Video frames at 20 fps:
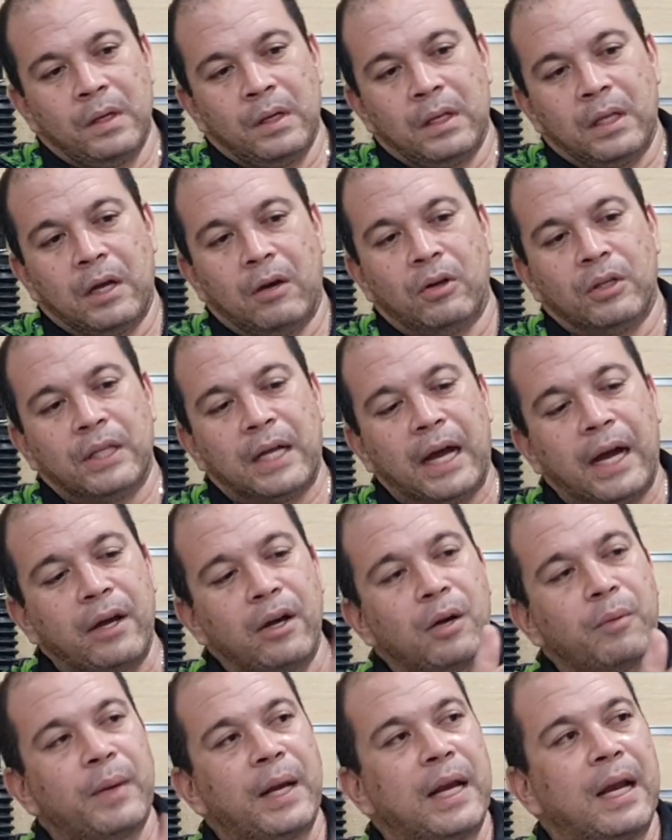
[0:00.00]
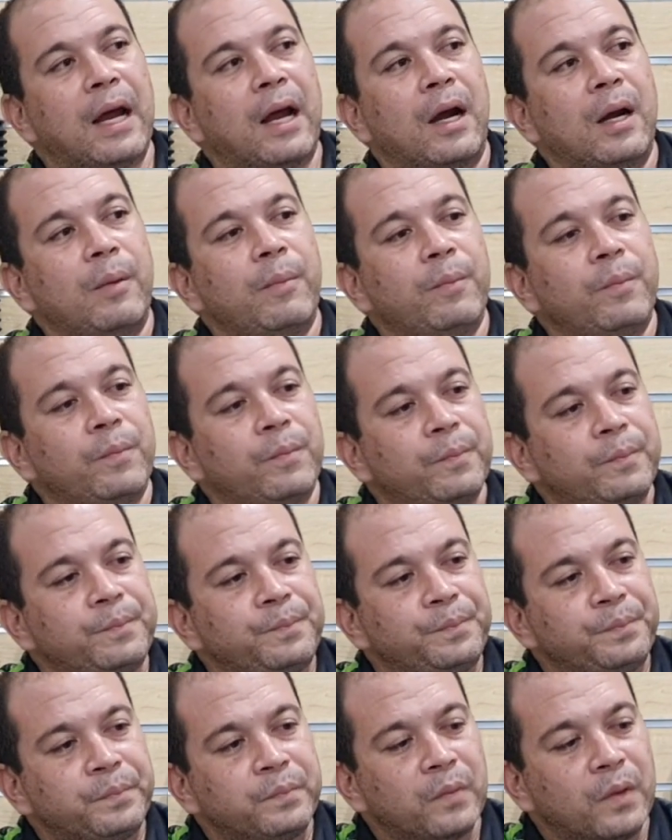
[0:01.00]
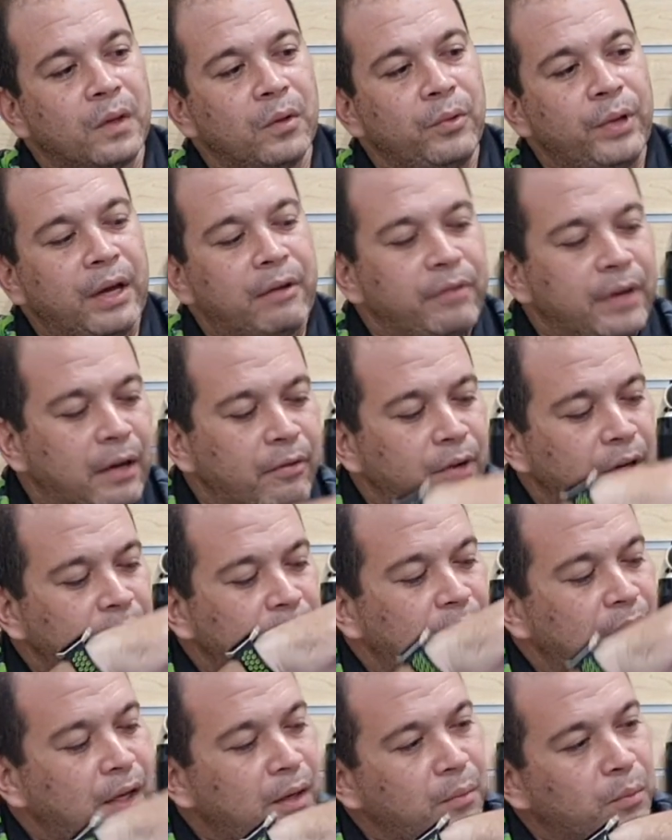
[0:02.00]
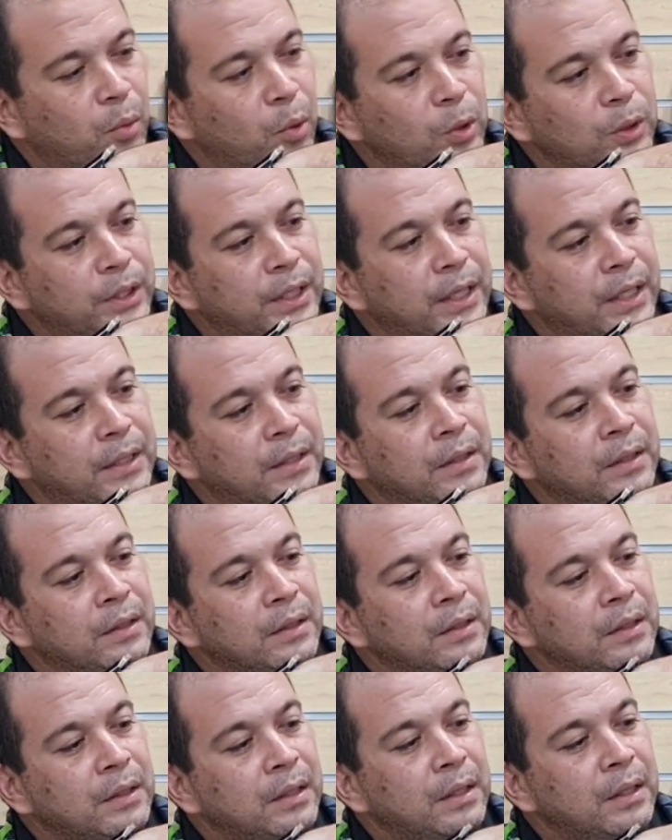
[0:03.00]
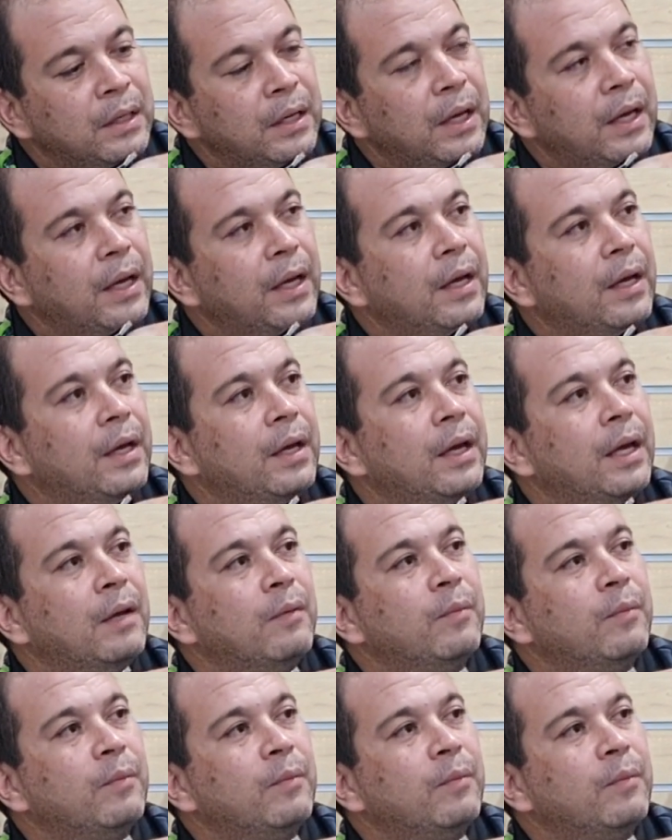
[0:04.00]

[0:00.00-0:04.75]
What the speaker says: Now on the Ironman arm, we have everything molded and